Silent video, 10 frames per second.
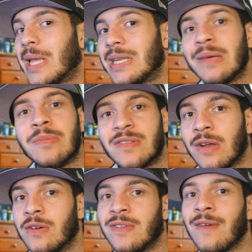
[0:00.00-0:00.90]
that Demon
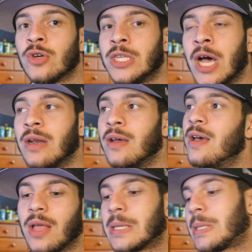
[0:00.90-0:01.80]
Slayer has ever done.
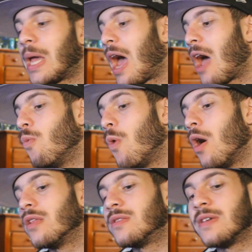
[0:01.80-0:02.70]
Like I said, I want